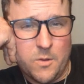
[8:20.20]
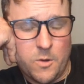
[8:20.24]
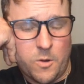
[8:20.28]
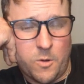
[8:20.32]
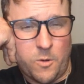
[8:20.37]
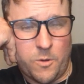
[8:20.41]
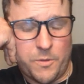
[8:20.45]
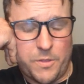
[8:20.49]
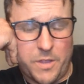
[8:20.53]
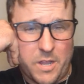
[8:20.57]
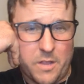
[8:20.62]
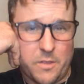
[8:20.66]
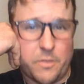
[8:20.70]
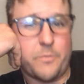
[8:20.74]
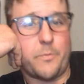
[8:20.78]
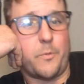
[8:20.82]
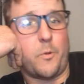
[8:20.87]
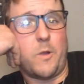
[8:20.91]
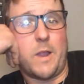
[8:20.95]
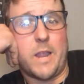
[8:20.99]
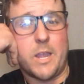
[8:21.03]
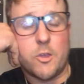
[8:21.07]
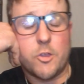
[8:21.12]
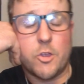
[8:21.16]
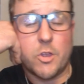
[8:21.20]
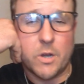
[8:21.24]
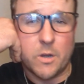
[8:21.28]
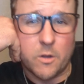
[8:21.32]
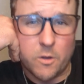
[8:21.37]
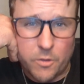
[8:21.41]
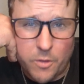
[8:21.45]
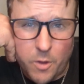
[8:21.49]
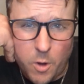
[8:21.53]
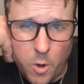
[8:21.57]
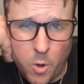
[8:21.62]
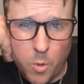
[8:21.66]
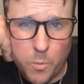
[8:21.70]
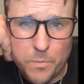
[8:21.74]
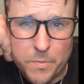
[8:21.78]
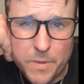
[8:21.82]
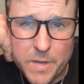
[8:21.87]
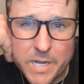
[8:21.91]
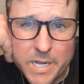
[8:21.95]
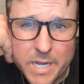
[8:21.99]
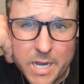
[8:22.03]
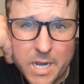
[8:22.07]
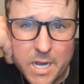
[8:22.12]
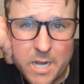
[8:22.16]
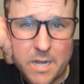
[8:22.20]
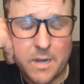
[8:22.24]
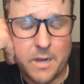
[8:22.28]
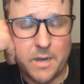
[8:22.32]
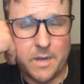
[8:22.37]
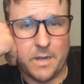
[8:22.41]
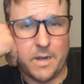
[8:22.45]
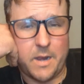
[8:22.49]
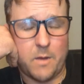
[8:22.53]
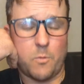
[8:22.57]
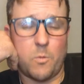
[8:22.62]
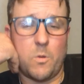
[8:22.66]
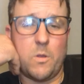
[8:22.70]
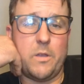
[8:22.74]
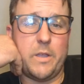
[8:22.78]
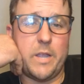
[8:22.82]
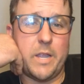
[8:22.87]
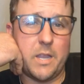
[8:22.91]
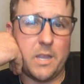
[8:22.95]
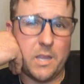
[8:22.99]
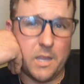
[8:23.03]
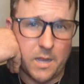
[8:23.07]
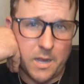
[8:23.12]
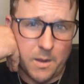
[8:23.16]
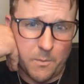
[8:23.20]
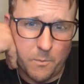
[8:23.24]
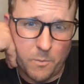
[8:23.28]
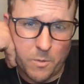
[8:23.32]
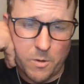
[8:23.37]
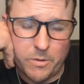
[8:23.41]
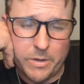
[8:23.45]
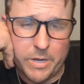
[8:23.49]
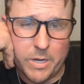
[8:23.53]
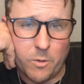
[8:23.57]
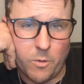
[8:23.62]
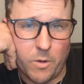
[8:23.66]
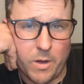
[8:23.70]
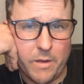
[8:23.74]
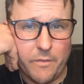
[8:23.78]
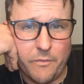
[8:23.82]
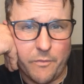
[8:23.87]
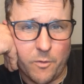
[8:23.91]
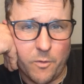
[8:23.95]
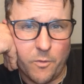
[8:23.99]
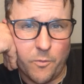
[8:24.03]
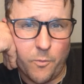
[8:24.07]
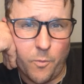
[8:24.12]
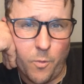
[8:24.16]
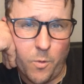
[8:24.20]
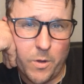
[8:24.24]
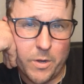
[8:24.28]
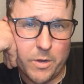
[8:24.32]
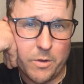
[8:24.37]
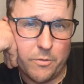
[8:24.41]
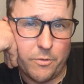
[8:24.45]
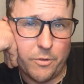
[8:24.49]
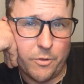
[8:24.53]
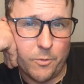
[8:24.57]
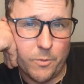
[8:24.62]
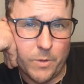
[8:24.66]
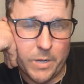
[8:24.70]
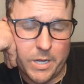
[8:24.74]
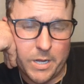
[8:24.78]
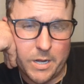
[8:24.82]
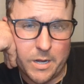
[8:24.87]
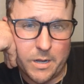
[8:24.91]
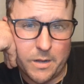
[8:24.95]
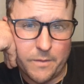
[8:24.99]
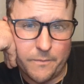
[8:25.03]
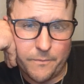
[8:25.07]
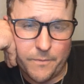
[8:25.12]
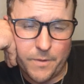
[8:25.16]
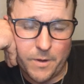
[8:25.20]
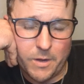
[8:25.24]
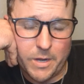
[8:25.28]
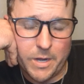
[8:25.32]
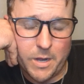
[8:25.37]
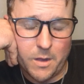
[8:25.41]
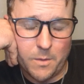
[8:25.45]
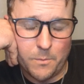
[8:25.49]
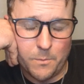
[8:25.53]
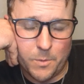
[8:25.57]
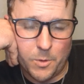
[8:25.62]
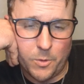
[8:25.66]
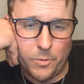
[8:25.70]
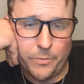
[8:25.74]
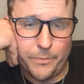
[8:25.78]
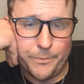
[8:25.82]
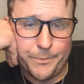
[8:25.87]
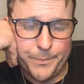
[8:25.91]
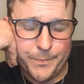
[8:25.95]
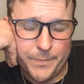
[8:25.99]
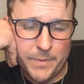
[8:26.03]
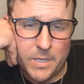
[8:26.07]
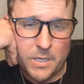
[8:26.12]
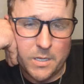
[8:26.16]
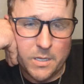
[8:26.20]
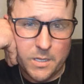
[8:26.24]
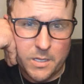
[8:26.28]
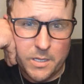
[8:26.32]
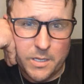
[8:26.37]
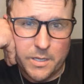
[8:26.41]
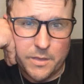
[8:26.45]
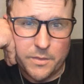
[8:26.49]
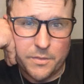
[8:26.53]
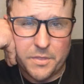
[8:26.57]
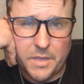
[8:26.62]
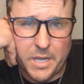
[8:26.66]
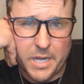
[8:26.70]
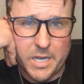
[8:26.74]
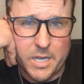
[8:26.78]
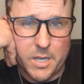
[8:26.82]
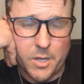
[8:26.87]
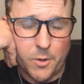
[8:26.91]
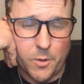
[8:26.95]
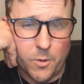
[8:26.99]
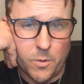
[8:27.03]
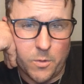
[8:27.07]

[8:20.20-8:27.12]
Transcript: or the inspiration or the hope they need. And I'm really grateful for you tuning in. I'm very humbled. Thank you.